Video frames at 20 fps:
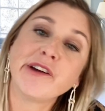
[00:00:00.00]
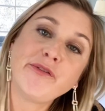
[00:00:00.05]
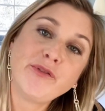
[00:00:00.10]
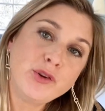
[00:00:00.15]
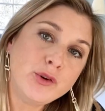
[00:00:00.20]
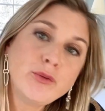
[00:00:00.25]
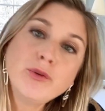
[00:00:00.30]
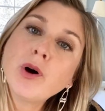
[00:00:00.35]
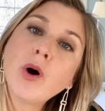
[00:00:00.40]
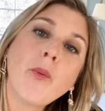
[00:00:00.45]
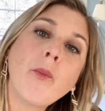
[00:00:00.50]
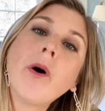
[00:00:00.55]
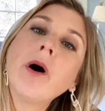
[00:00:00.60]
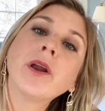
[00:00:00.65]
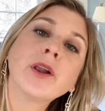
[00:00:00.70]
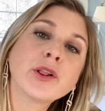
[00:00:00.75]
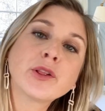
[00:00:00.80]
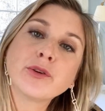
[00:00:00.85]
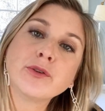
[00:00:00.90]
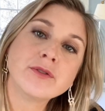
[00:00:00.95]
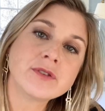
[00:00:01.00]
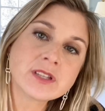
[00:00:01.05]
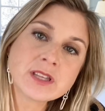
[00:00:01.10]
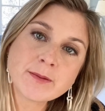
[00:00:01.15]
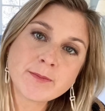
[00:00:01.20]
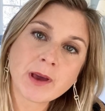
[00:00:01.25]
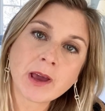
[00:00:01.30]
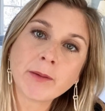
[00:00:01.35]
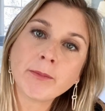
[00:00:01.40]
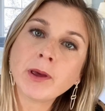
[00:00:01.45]
If you don't want to lose the
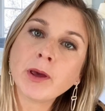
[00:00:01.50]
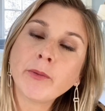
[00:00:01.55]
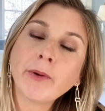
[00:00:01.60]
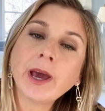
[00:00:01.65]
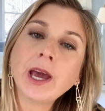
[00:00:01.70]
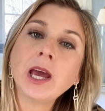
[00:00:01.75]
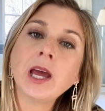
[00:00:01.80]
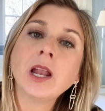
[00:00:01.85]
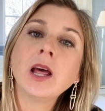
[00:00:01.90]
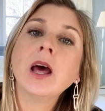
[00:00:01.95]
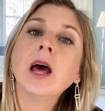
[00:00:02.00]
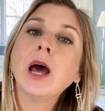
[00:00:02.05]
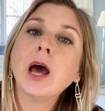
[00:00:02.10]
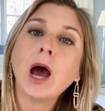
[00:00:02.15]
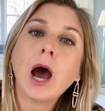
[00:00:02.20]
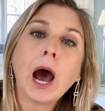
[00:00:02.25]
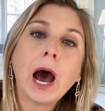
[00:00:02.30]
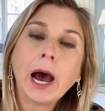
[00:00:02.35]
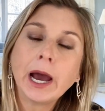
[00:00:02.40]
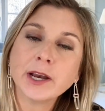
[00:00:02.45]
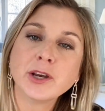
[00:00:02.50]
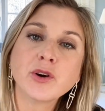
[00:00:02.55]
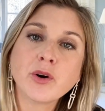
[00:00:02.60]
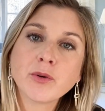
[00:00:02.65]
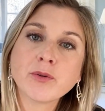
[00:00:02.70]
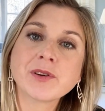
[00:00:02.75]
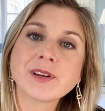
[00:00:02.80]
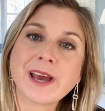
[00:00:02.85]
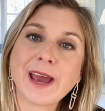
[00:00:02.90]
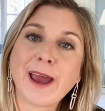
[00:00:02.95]
baby weight, I
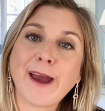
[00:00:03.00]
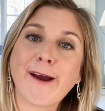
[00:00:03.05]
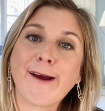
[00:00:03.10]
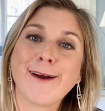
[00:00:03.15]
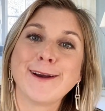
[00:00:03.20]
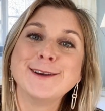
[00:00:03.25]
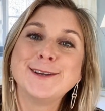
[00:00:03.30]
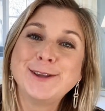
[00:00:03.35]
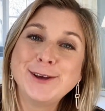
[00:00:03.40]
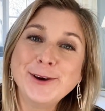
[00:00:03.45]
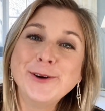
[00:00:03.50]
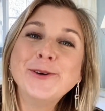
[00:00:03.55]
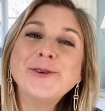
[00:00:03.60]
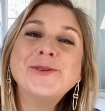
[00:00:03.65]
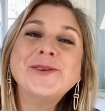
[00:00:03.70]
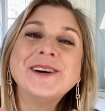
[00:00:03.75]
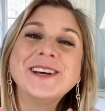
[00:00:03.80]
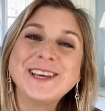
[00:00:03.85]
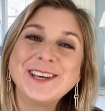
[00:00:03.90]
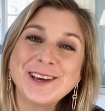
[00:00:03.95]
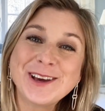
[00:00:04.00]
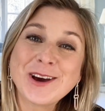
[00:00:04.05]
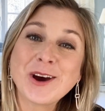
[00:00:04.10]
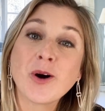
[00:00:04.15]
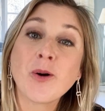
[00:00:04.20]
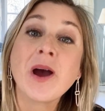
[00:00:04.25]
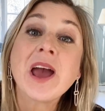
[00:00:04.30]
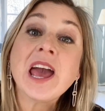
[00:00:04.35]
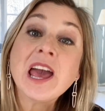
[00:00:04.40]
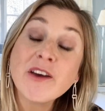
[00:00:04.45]
don't care. Do you?